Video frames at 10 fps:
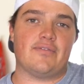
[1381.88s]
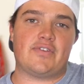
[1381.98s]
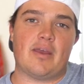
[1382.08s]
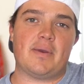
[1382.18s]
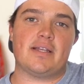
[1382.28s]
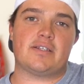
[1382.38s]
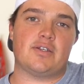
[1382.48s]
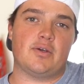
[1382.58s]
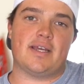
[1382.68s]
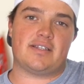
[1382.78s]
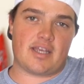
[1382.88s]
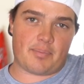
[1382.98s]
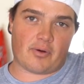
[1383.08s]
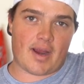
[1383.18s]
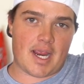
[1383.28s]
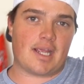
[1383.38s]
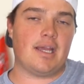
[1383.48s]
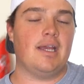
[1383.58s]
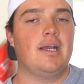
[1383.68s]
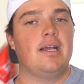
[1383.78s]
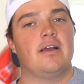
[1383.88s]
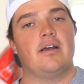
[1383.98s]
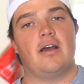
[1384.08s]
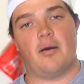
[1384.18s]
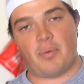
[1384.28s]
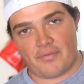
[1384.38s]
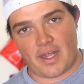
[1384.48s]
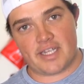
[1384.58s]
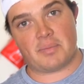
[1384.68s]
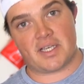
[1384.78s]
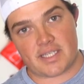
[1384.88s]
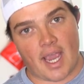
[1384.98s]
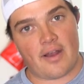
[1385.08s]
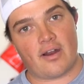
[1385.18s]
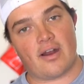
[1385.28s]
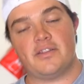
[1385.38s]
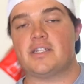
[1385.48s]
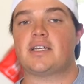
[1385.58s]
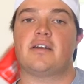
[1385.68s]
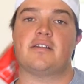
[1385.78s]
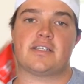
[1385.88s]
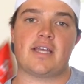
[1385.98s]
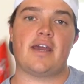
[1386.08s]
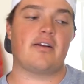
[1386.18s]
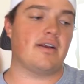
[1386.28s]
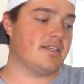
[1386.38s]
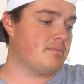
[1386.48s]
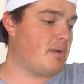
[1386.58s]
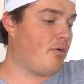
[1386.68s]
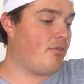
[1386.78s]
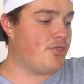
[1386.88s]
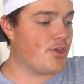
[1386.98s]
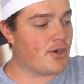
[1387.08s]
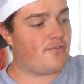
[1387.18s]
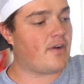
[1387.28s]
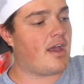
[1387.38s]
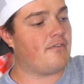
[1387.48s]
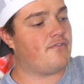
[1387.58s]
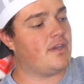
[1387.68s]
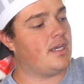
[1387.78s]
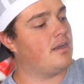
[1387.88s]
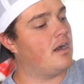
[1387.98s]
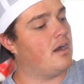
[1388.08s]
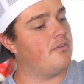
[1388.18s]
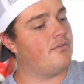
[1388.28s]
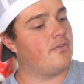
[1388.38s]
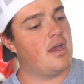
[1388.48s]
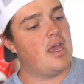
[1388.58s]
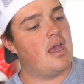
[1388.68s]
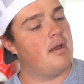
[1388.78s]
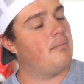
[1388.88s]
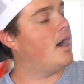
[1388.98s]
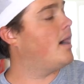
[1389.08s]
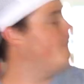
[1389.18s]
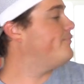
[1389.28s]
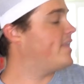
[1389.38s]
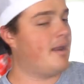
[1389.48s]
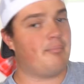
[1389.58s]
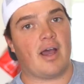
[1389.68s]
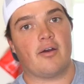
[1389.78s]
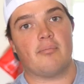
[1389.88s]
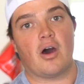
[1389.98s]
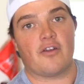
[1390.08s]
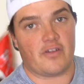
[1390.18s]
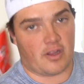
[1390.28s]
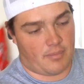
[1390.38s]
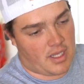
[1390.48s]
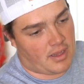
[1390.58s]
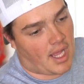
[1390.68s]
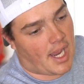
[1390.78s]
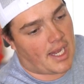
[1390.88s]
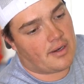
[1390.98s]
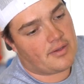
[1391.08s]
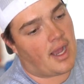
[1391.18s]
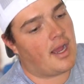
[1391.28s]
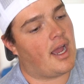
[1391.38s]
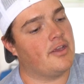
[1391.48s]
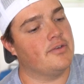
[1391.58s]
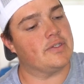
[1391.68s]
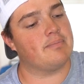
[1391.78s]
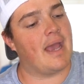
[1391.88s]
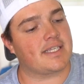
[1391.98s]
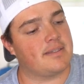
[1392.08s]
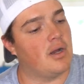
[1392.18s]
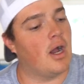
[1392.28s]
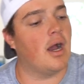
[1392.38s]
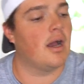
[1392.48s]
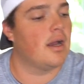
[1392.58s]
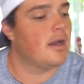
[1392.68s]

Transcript: of tippet to a tippet ring. Above that is my cider, and then tied to the cider is about 35 feet of 10-pound monofilament line. I use Maxima